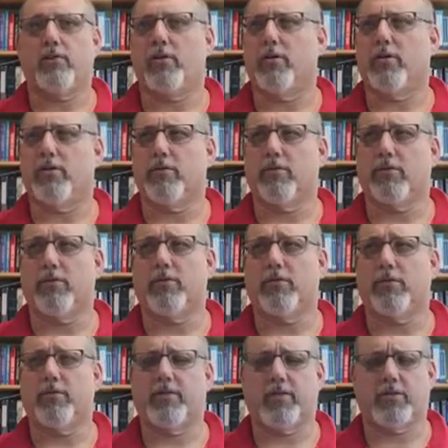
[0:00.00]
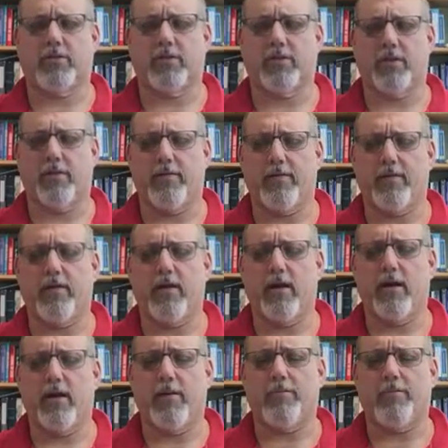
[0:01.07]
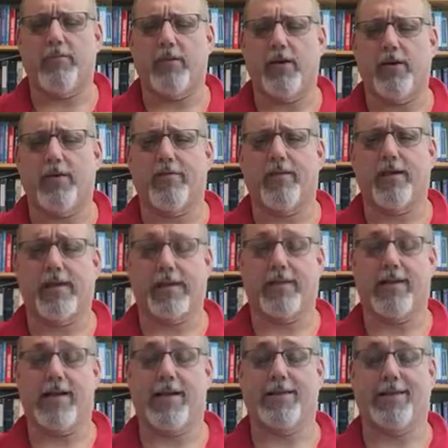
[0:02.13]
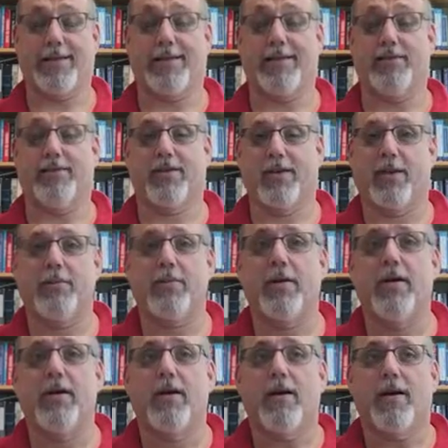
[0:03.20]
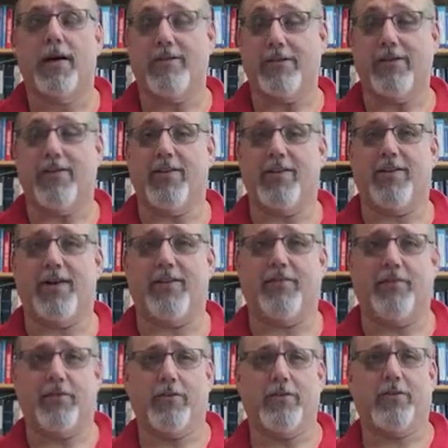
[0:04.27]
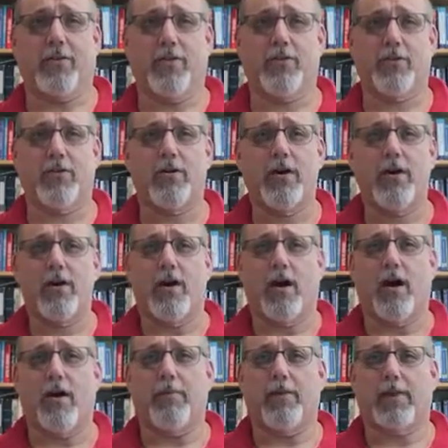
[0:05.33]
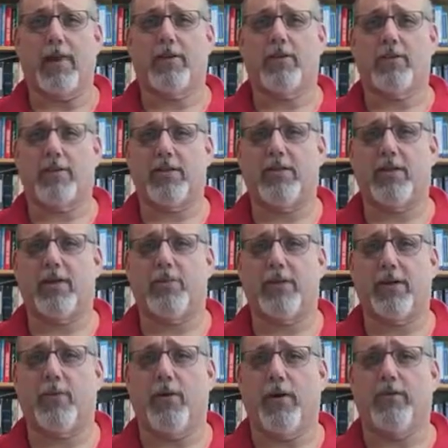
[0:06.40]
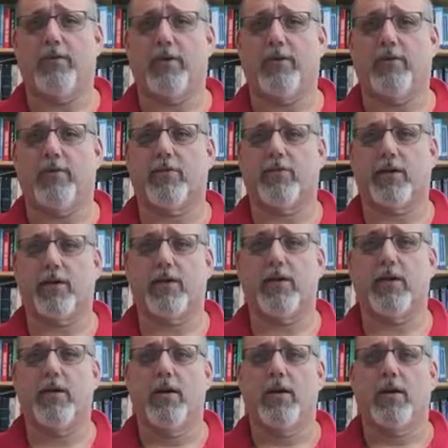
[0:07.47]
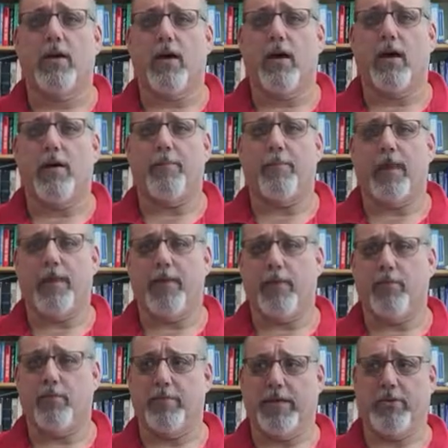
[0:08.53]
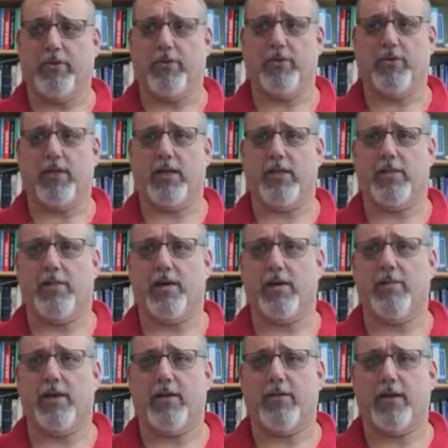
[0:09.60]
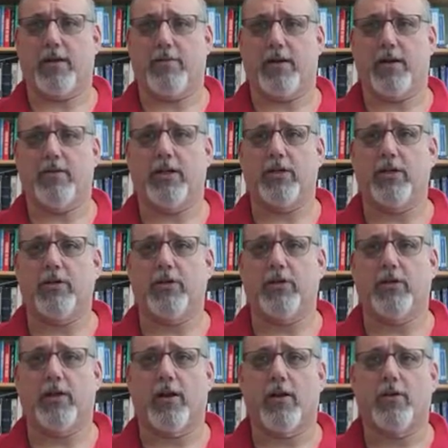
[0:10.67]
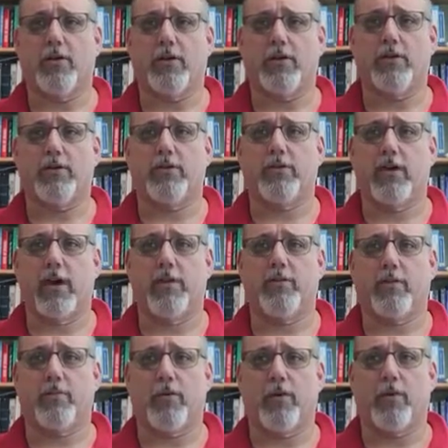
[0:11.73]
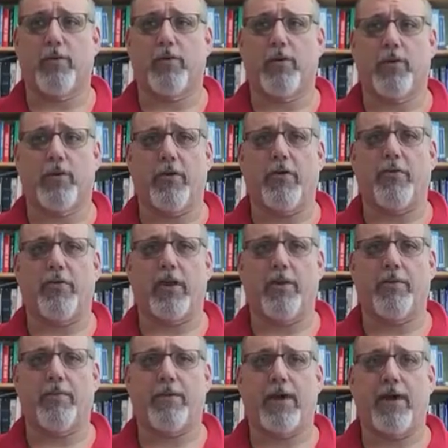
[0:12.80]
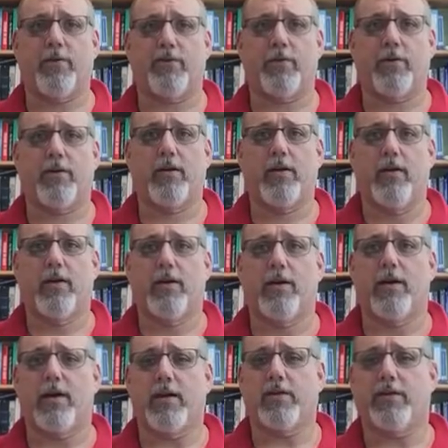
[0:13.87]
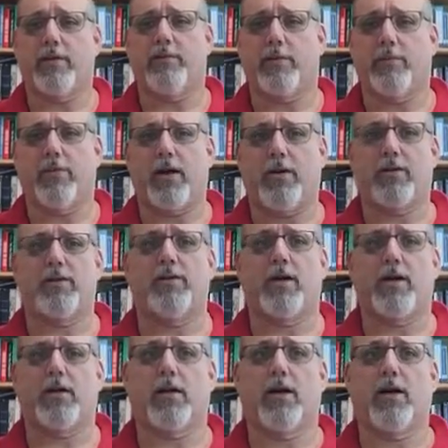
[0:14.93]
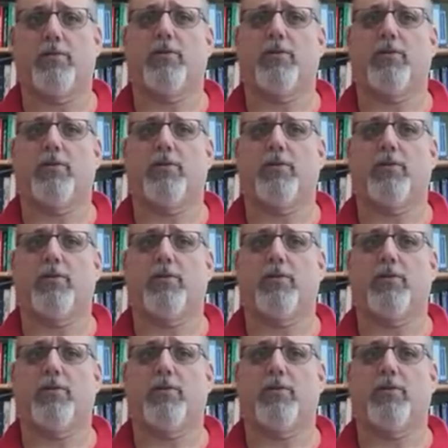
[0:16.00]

We're in groups of 6 or 7, however I actually get them set up. I haven't done that yet, full disclosure, but that should be set up by Wednesday of this week. And then we'll meet Thursday to talk about that. But I'm going to use your Clarkson username for both your username and password at simforprojects.com.